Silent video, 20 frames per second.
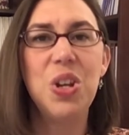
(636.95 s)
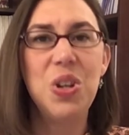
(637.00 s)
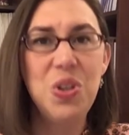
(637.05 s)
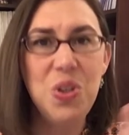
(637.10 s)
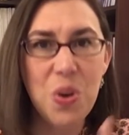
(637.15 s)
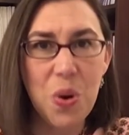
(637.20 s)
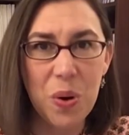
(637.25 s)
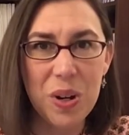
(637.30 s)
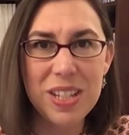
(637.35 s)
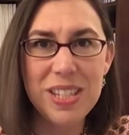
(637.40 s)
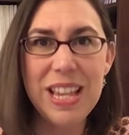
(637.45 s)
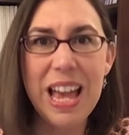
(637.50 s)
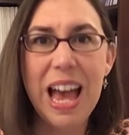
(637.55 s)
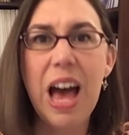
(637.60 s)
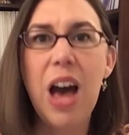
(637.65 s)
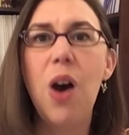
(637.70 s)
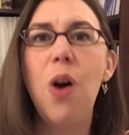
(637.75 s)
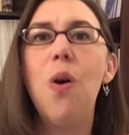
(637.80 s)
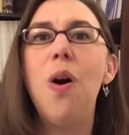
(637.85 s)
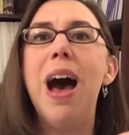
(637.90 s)
Notice
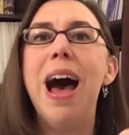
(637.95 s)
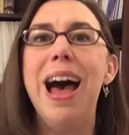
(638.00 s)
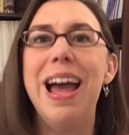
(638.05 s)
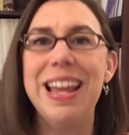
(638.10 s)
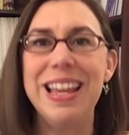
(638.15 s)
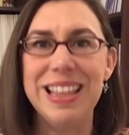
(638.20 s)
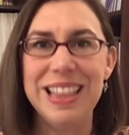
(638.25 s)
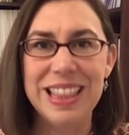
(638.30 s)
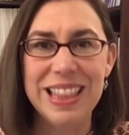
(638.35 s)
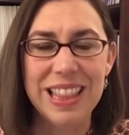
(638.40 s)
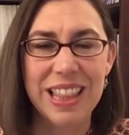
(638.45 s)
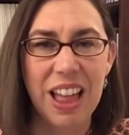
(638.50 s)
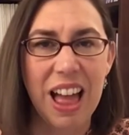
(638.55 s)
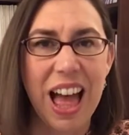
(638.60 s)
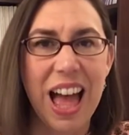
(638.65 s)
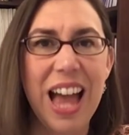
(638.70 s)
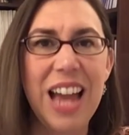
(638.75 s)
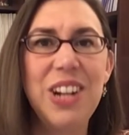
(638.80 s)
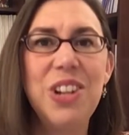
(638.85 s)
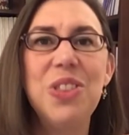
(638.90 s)
how I
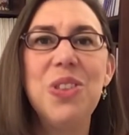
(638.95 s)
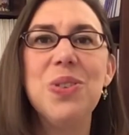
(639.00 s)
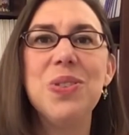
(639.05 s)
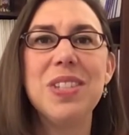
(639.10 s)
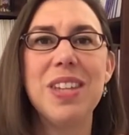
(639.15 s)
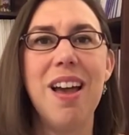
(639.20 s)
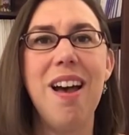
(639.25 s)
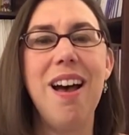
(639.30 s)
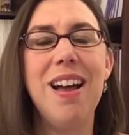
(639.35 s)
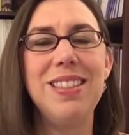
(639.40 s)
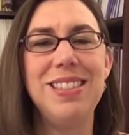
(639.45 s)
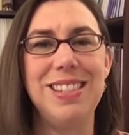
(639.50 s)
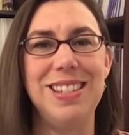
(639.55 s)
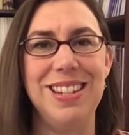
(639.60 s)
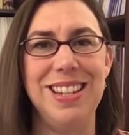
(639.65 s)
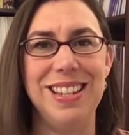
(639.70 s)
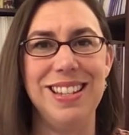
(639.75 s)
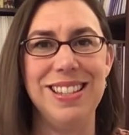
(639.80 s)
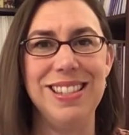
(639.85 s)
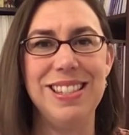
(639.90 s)
elided those
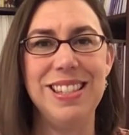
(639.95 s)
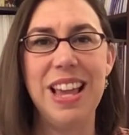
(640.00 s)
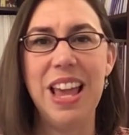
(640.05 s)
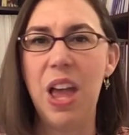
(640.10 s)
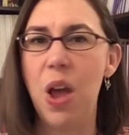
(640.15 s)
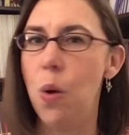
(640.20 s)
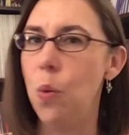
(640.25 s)
consonants.